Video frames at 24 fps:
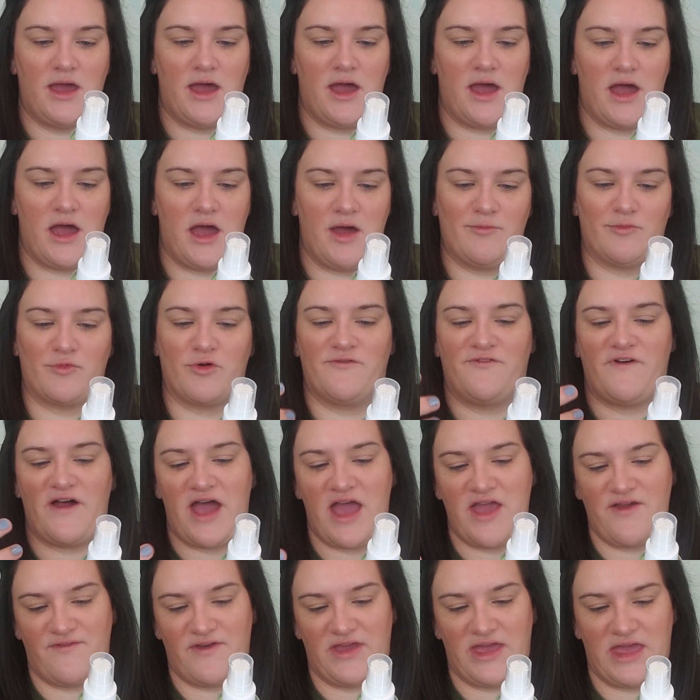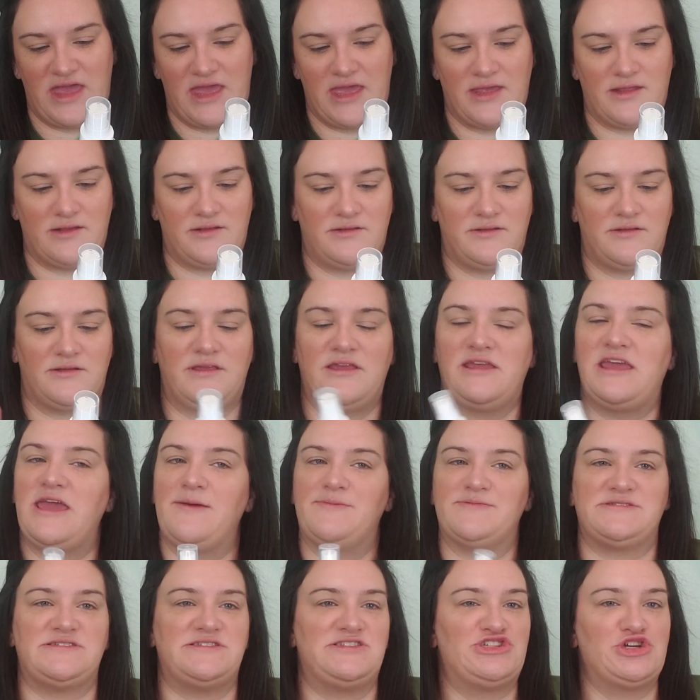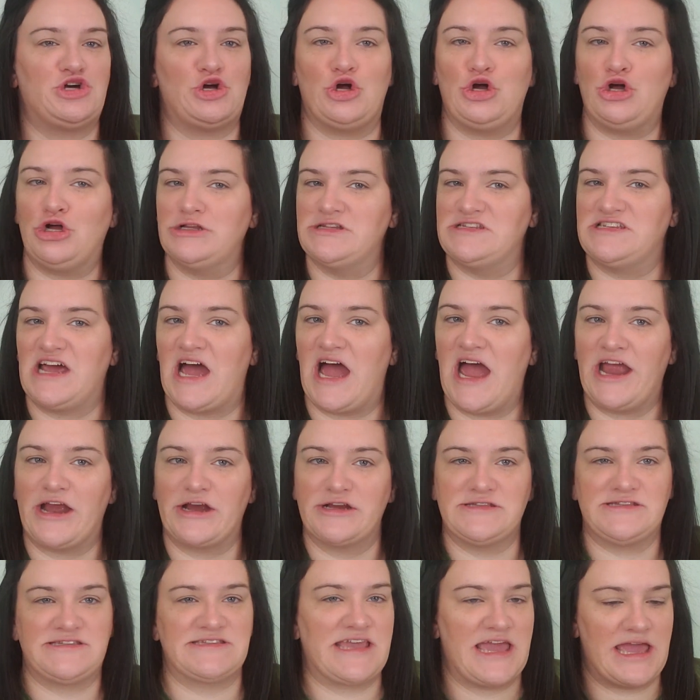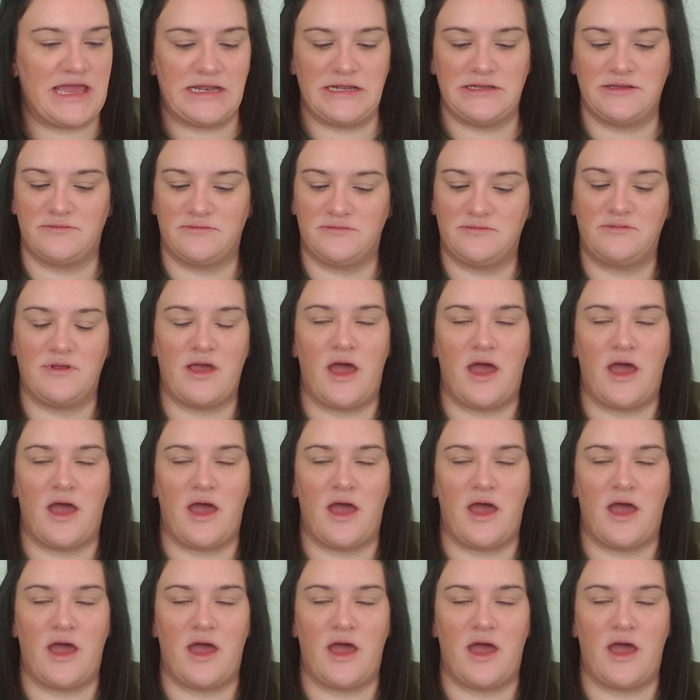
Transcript: revive it, keeps dull and tired skin